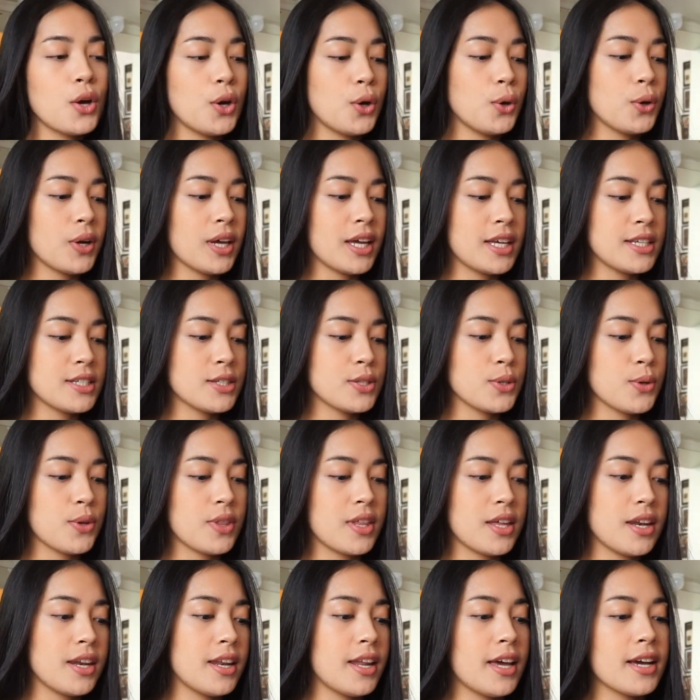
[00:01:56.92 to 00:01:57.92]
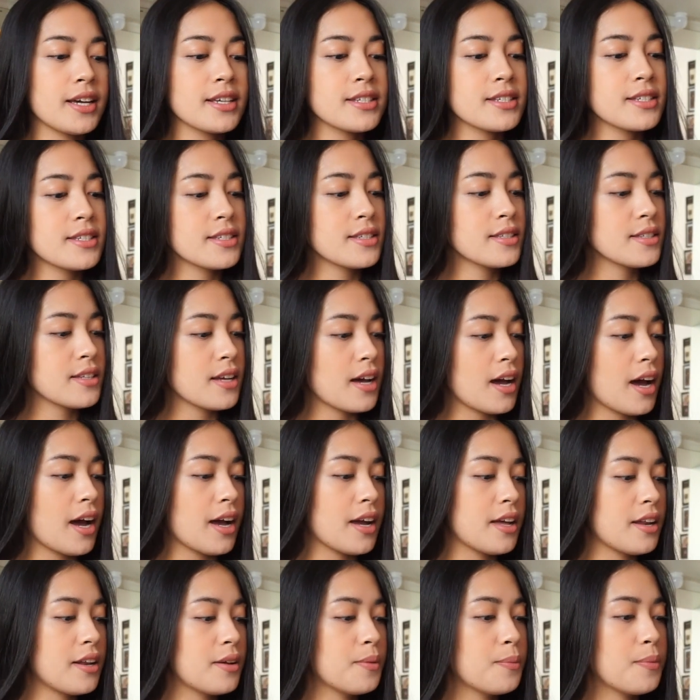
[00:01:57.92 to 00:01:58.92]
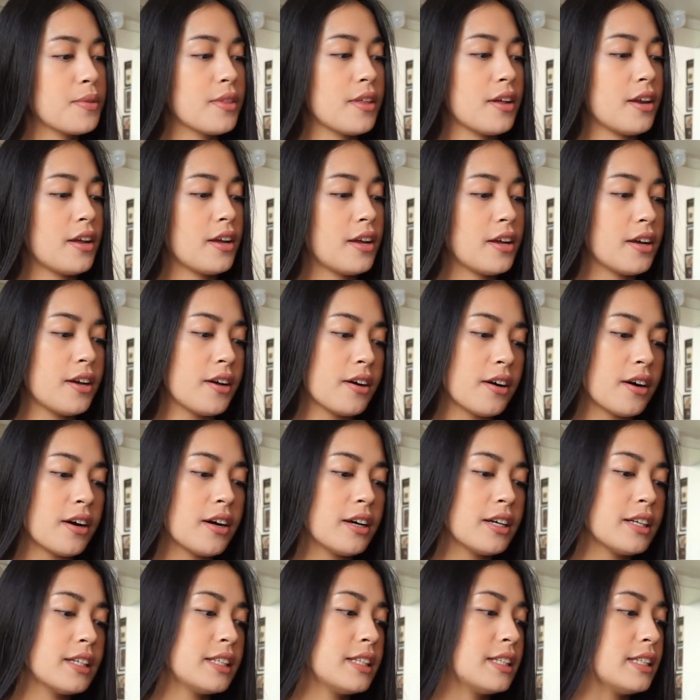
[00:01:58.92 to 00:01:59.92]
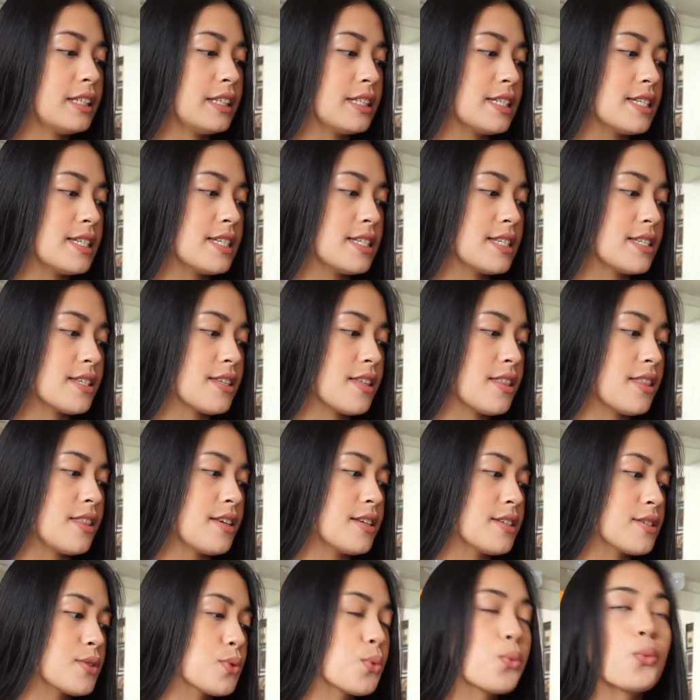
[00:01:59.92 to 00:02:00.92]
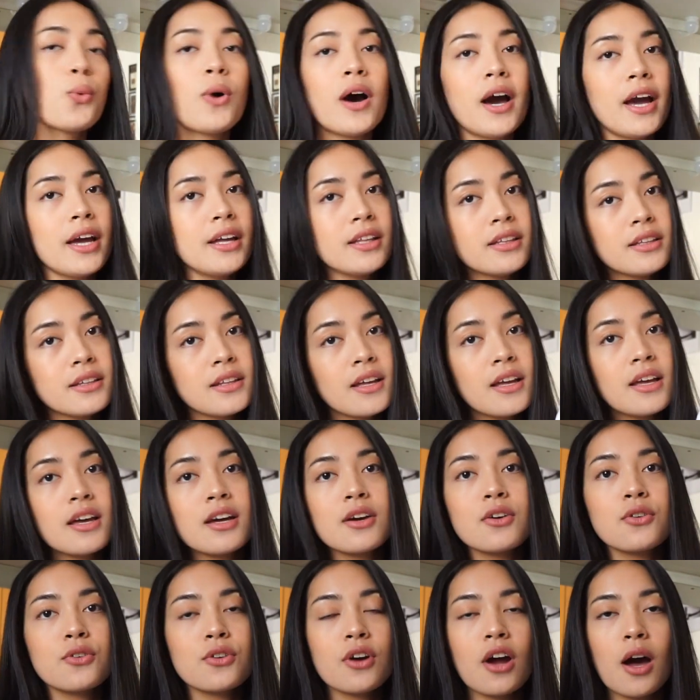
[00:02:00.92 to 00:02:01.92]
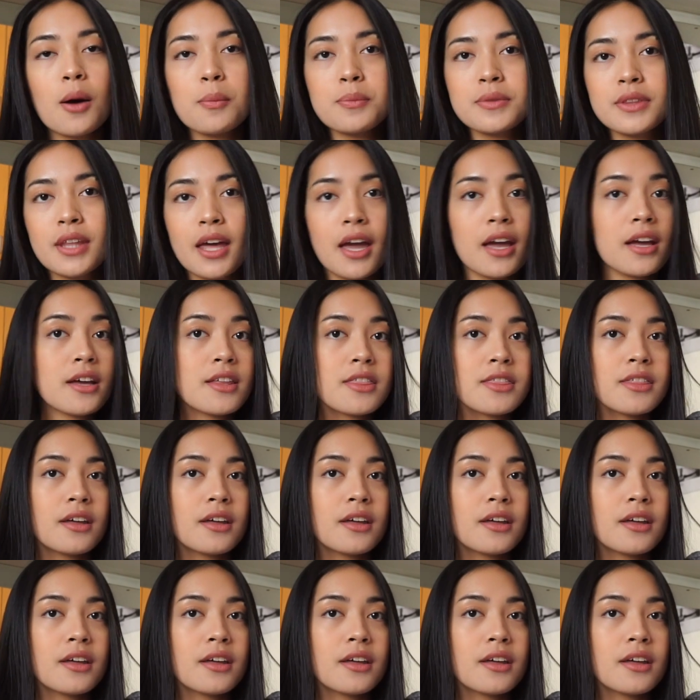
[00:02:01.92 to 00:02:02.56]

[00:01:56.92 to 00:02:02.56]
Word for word: okay so the next item that I got is this white crop tank